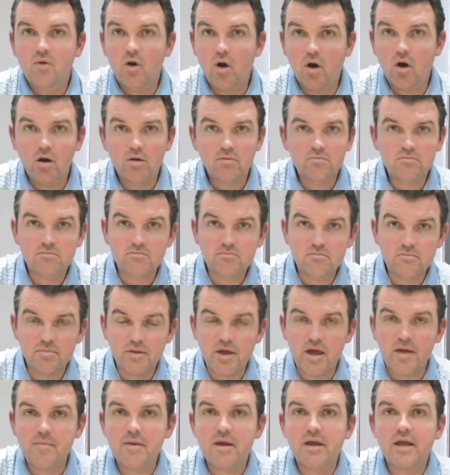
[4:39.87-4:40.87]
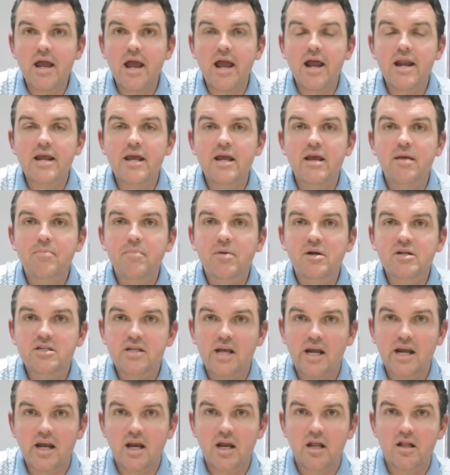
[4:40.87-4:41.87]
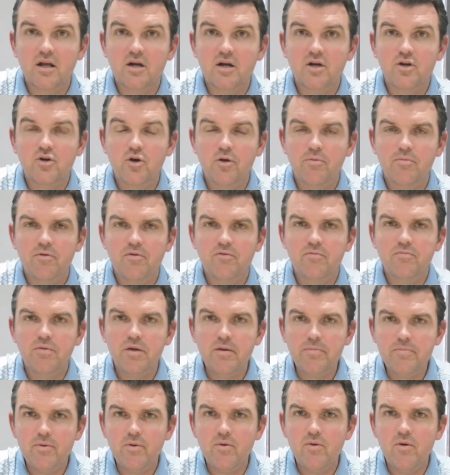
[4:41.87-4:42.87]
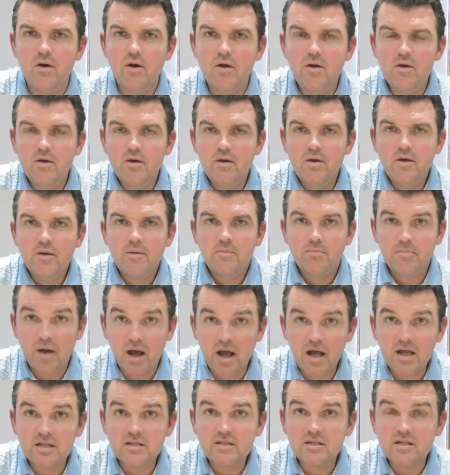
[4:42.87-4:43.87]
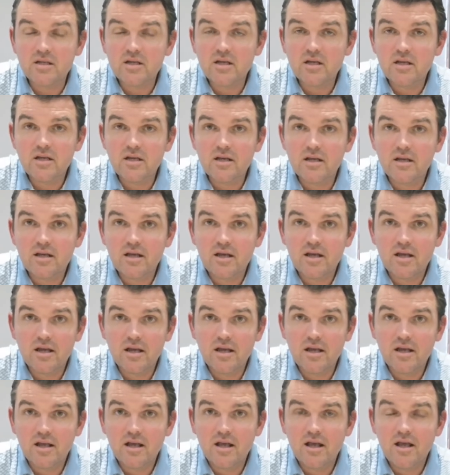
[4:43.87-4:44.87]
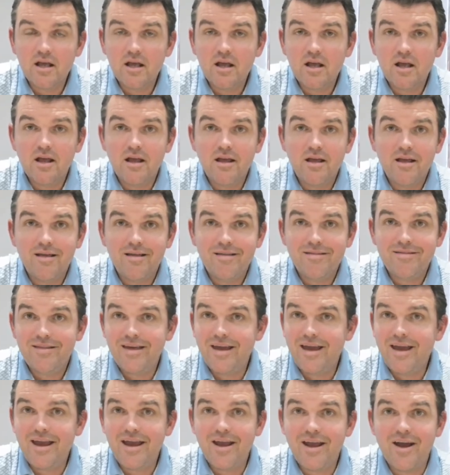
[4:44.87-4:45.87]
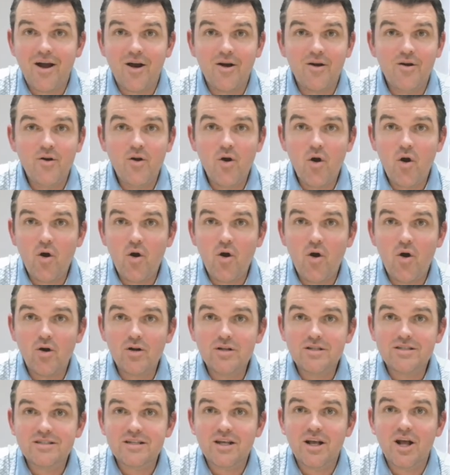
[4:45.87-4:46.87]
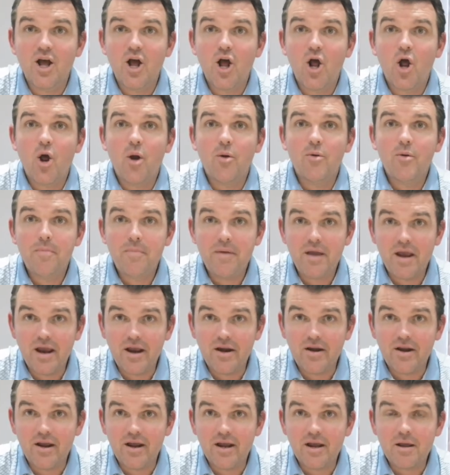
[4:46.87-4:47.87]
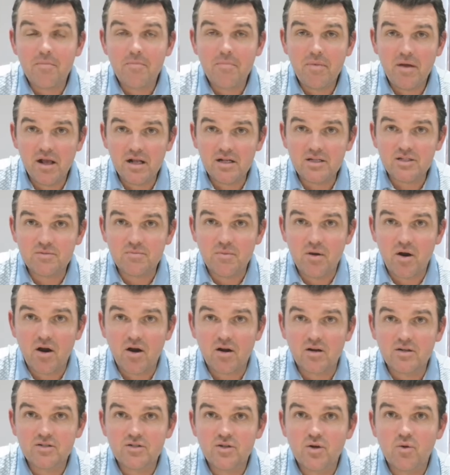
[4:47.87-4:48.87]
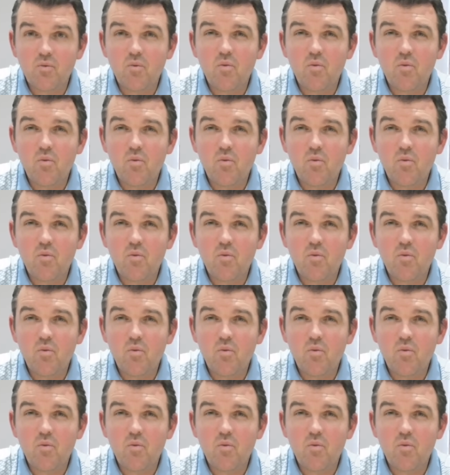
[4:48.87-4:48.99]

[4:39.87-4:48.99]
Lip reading: Not blaming any particular group of people, but they are not repairing pitch marks.